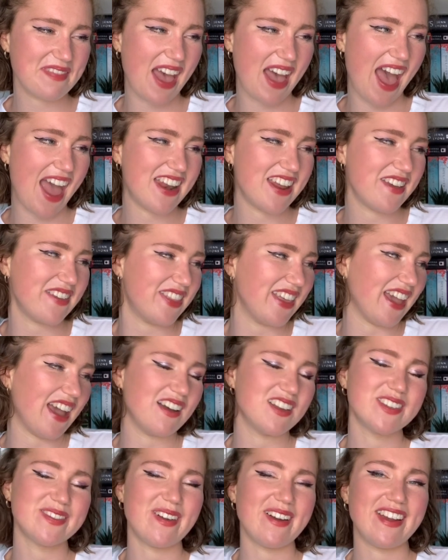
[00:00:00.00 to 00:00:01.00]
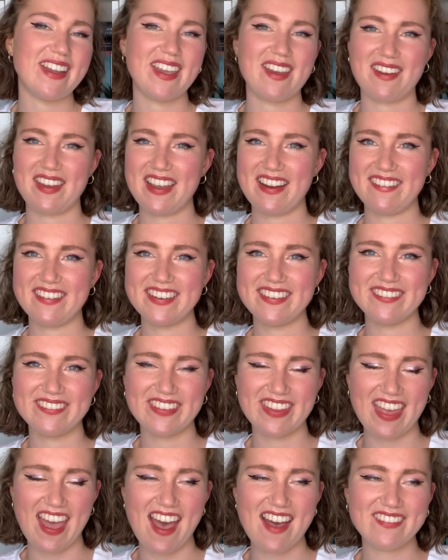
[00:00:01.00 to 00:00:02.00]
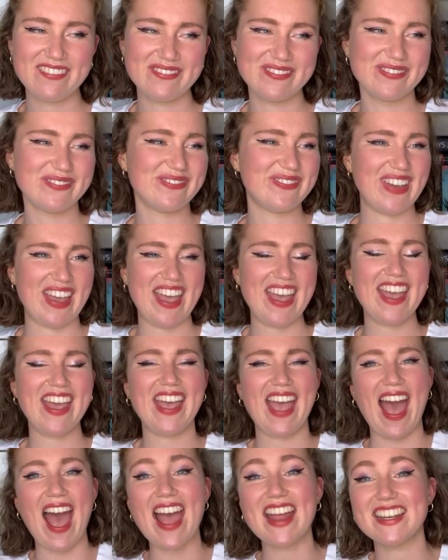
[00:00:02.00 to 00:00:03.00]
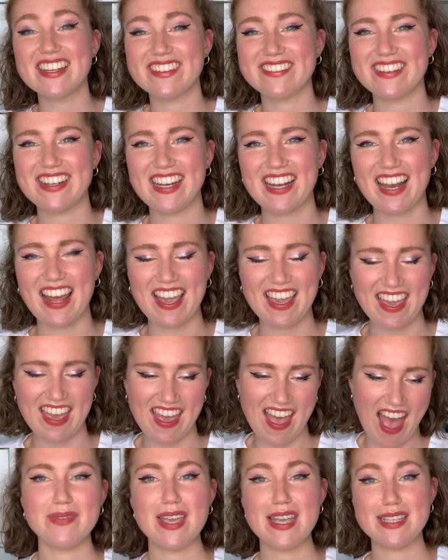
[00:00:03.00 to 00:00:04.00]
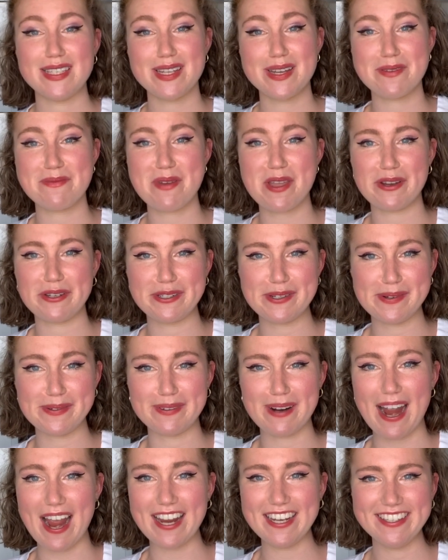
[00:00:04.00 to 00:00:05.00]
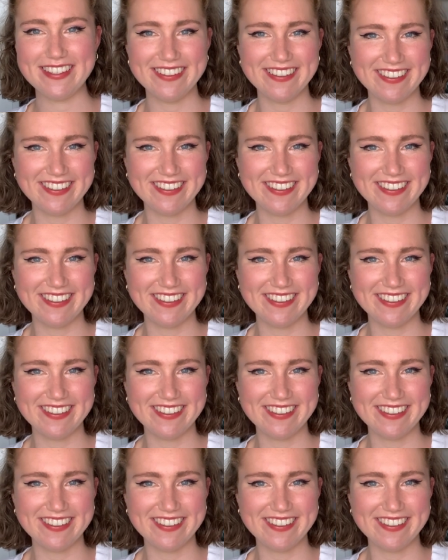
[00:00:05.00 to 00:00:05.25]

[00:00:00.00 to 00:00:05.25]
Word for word: I don't think I was very coherent for that but I did really like it. It's an emotional ride.